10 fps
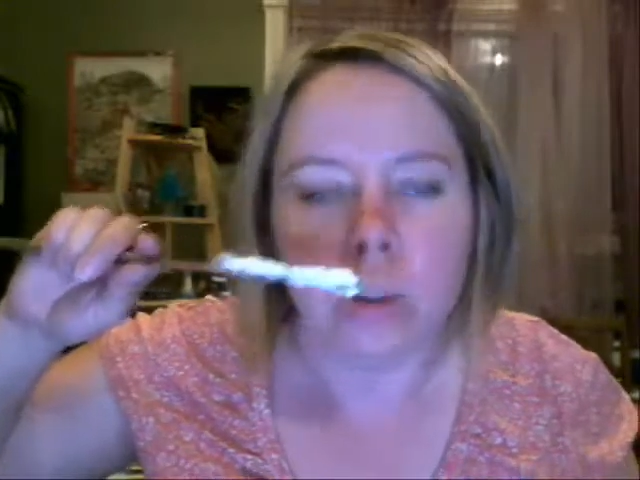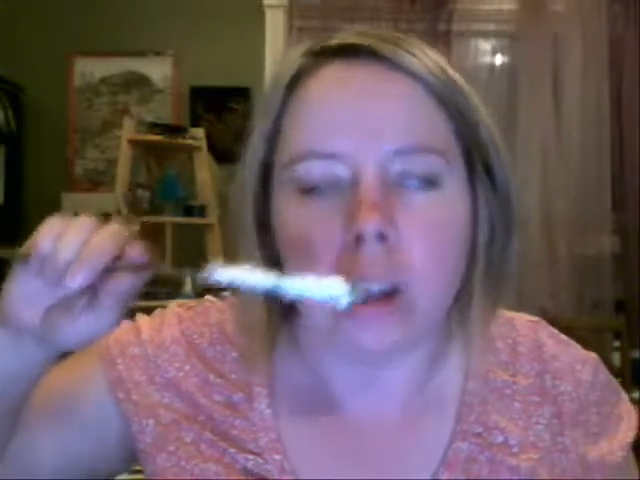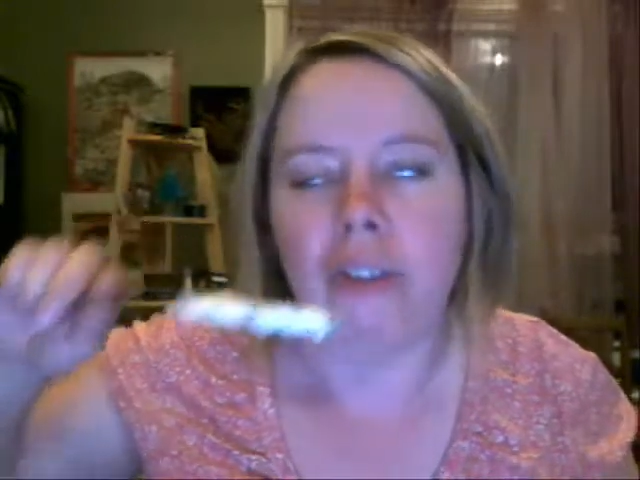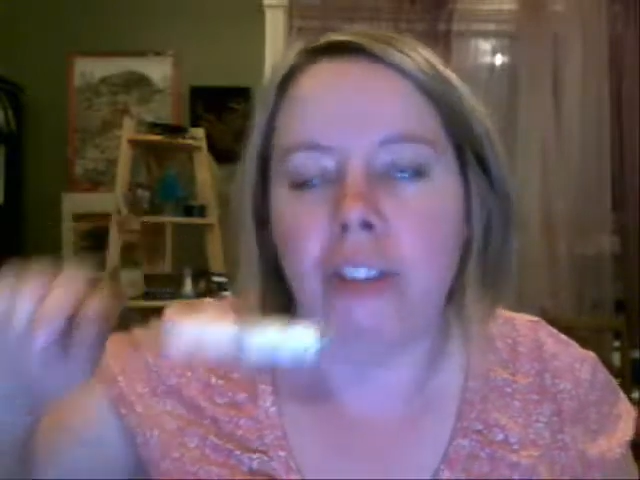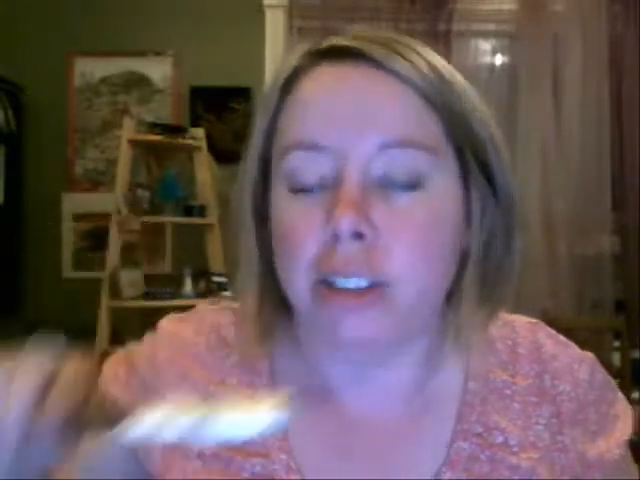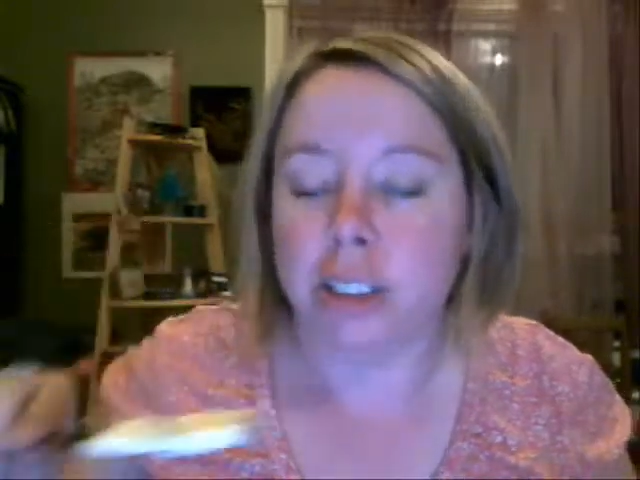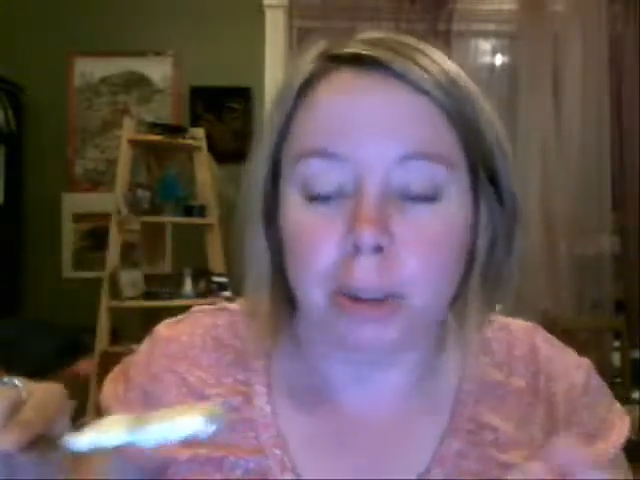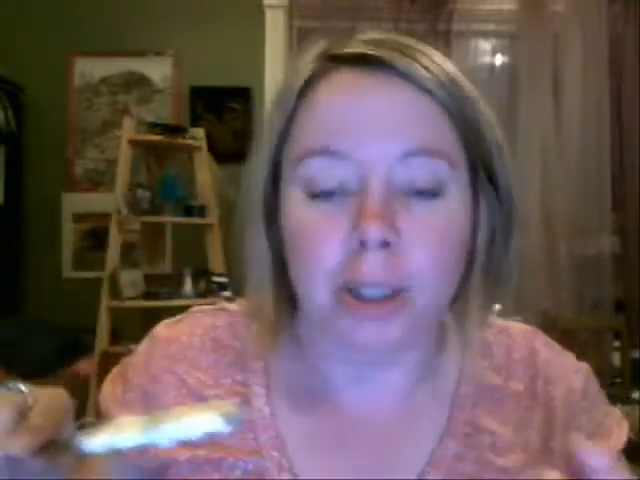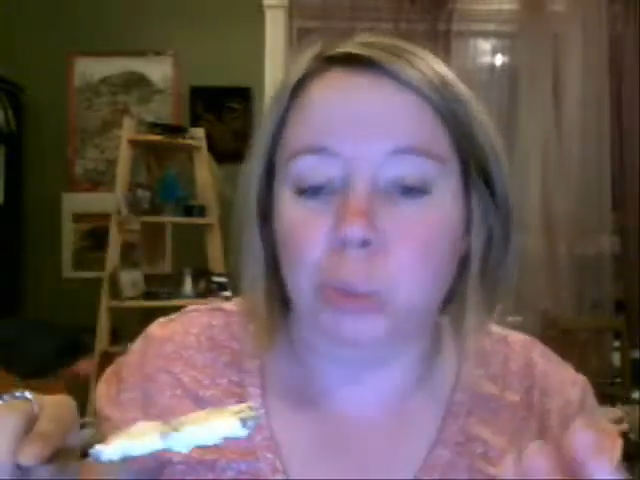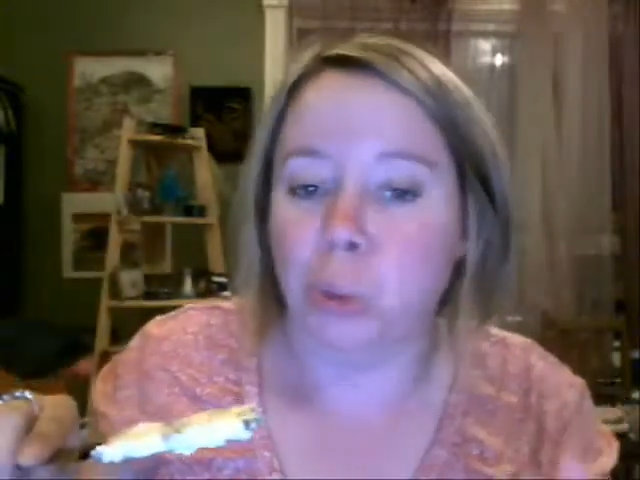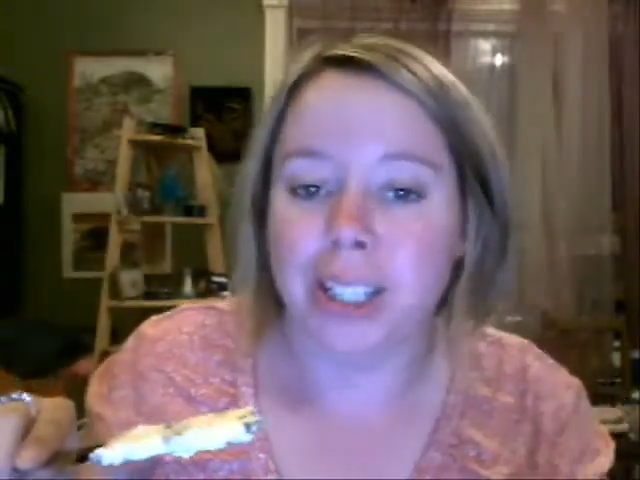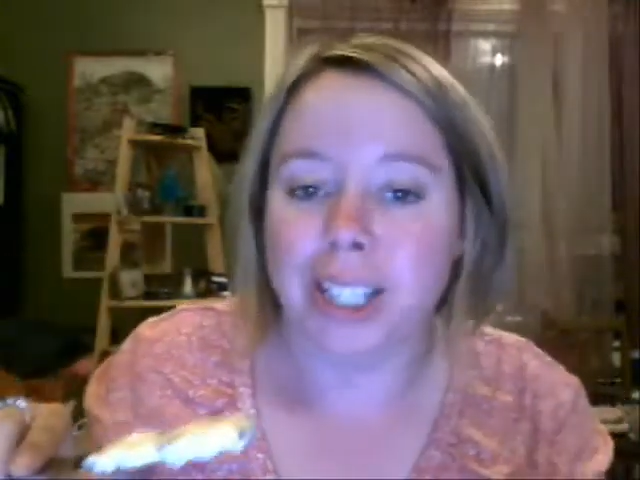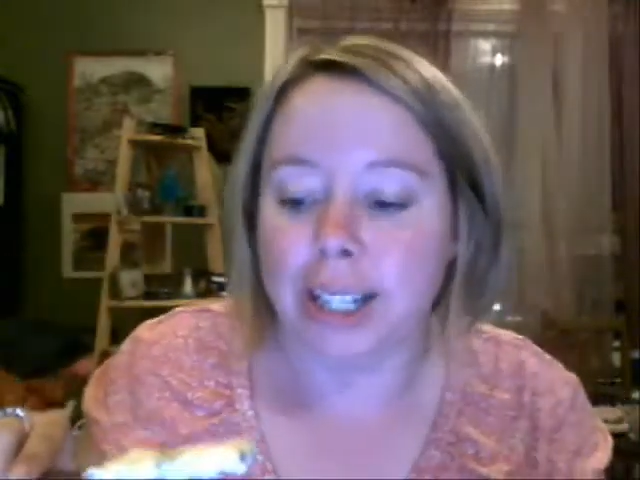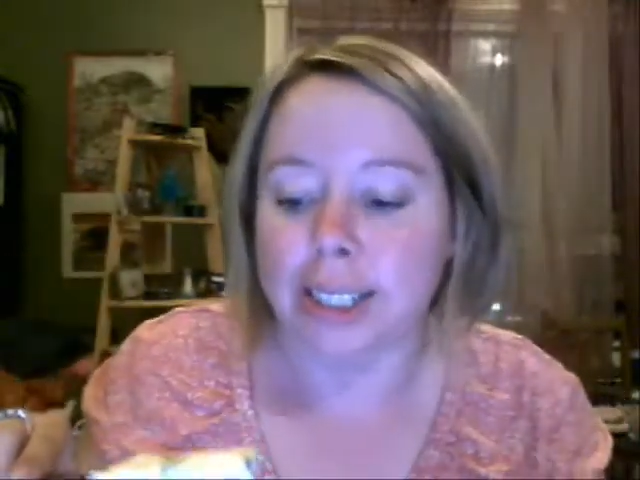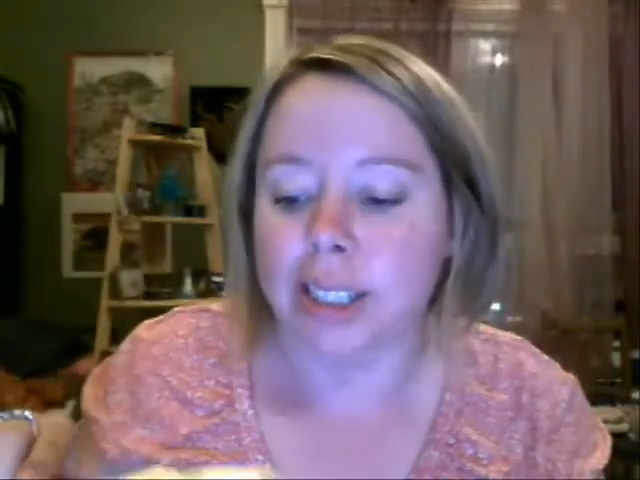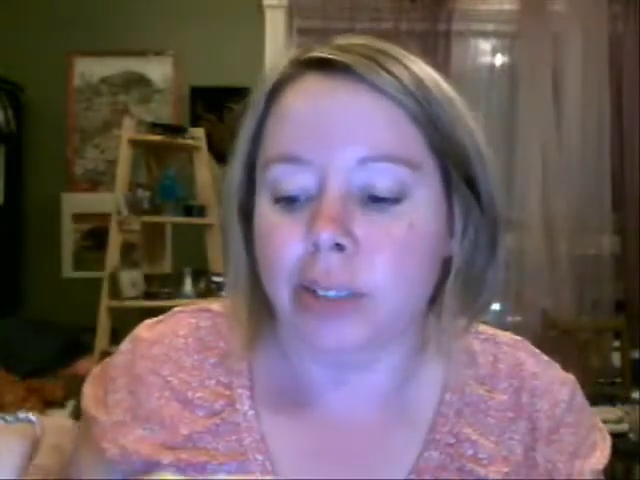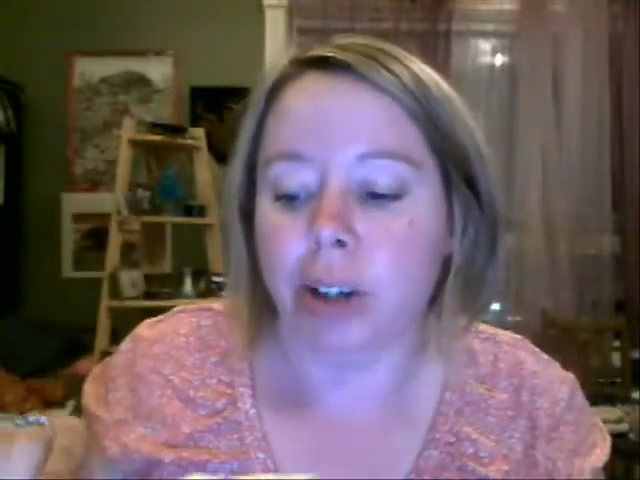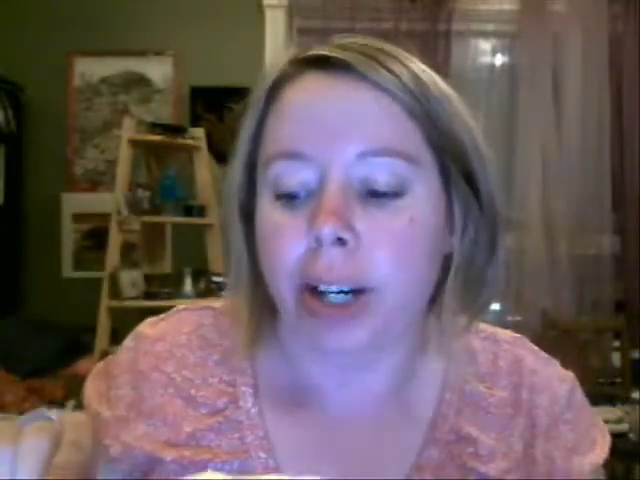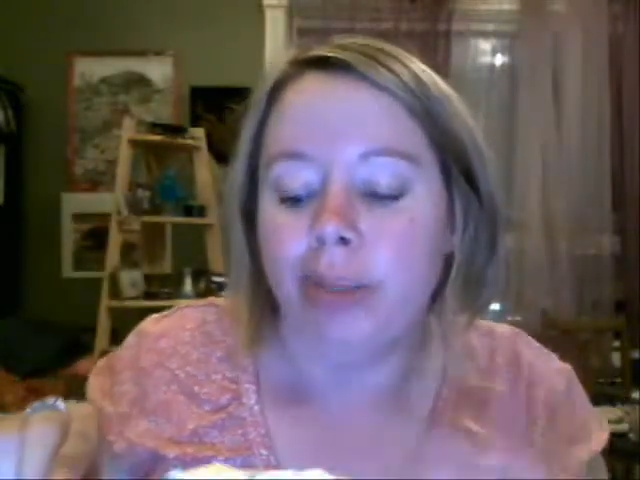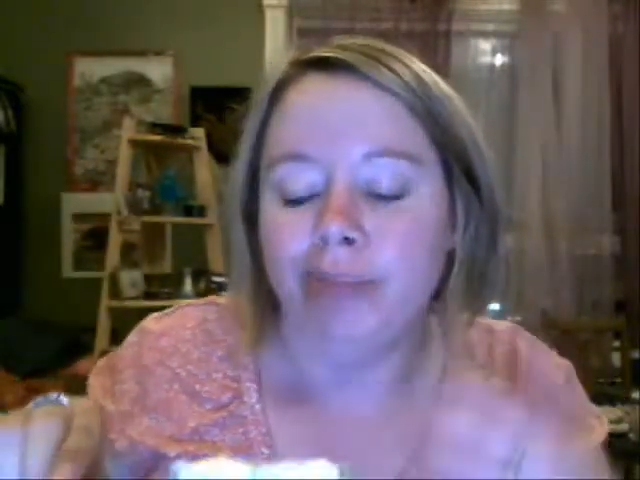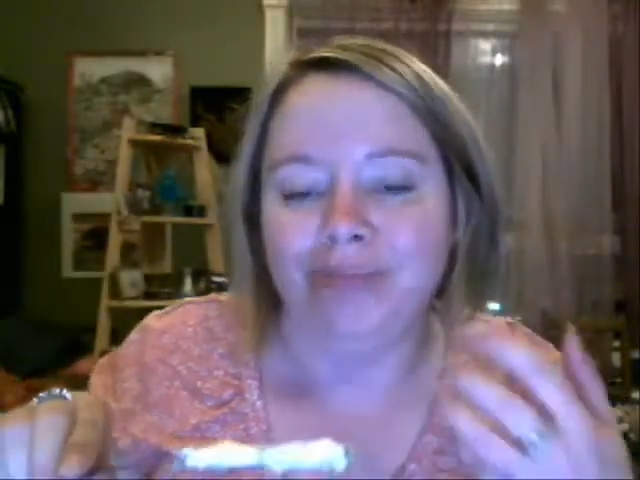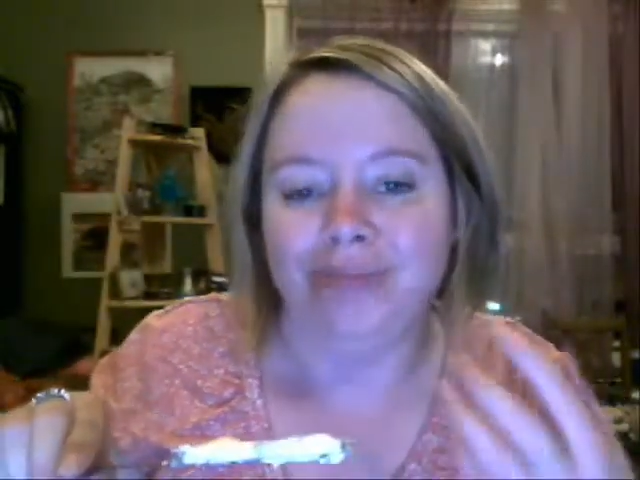It smells really nice. It's a very